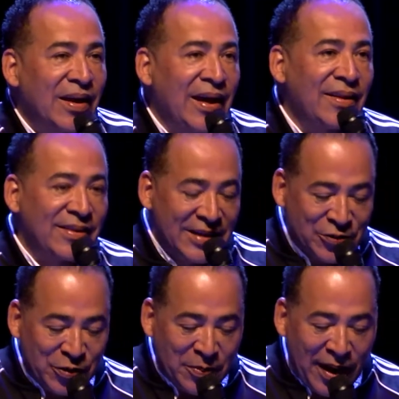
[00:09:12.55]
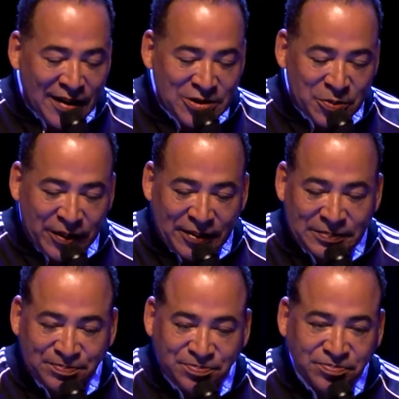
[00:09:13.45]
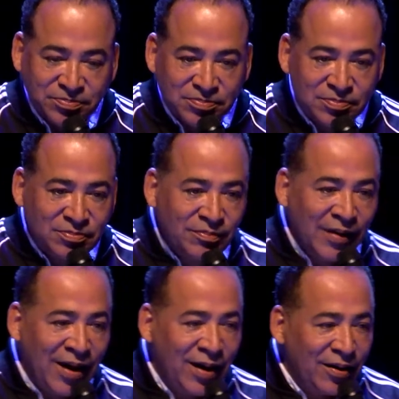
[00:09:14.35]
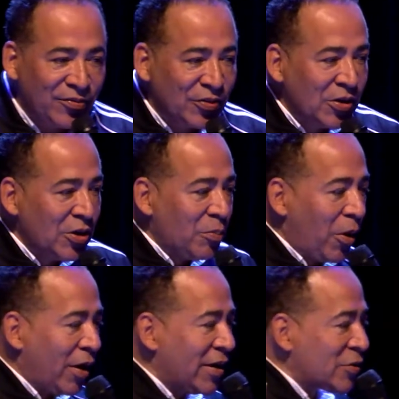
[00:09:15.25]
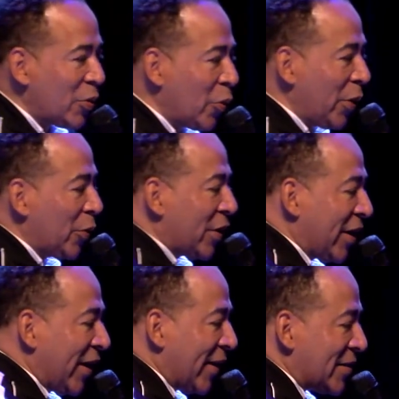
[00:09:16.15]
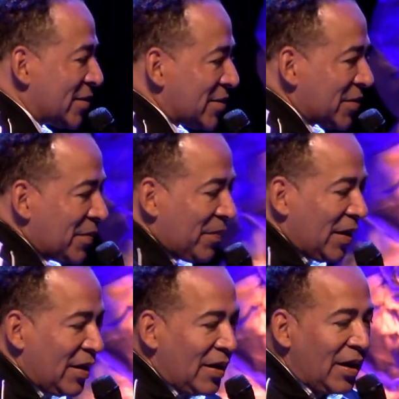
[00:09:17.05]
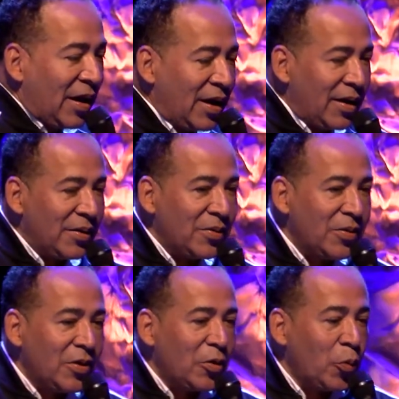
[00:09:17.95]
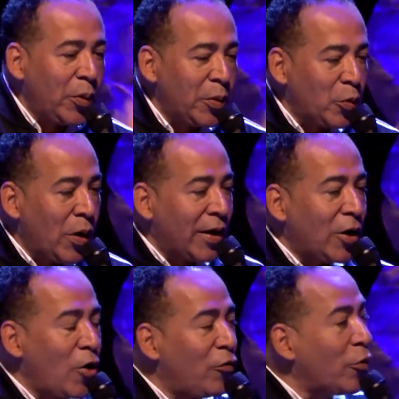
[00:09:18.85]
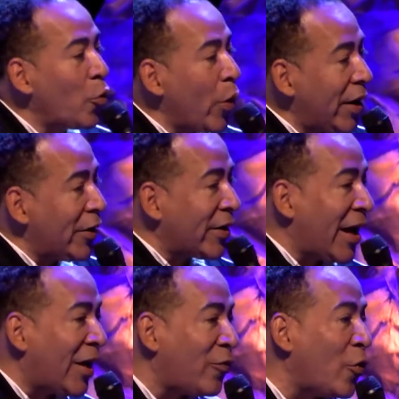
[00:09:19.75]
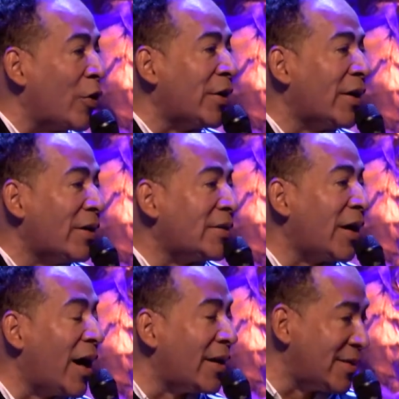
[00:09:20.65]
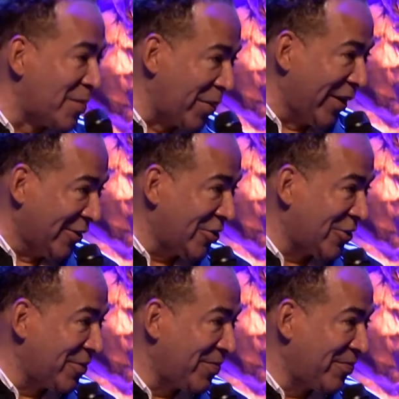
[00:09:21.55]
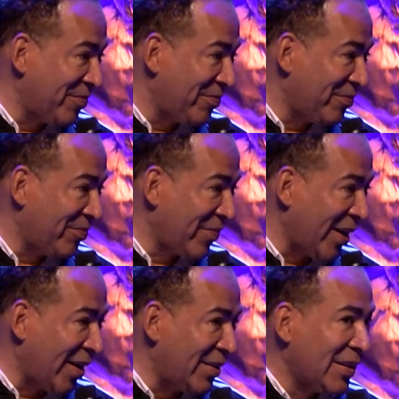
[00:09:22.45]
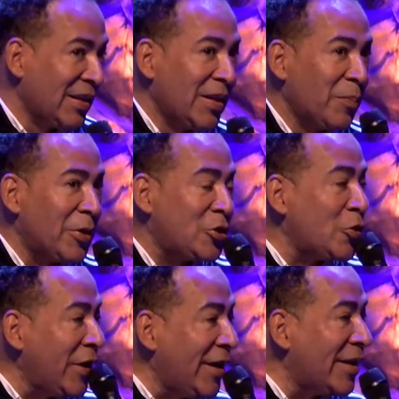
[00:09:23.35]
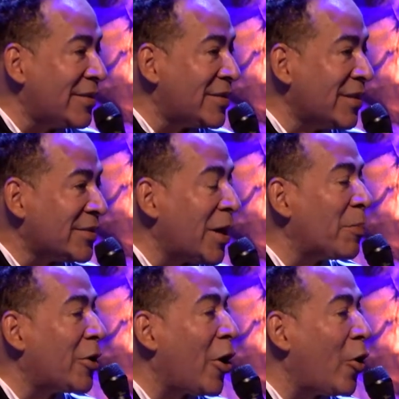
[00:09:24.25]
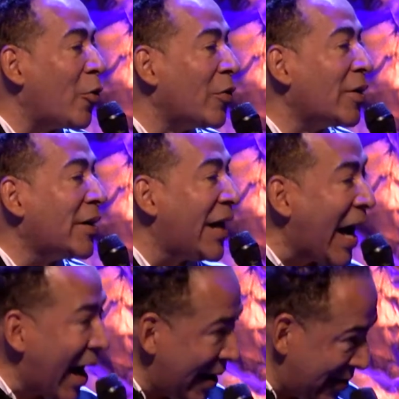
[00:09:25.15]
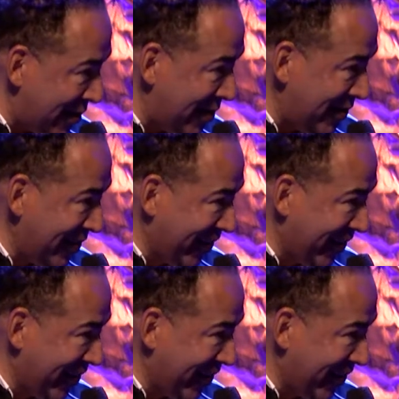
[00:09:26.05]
And this reminds me of Marcus when we were kids. Uh, we would want to go from Whittier, California to Huntington Beach. But you needed something called gas.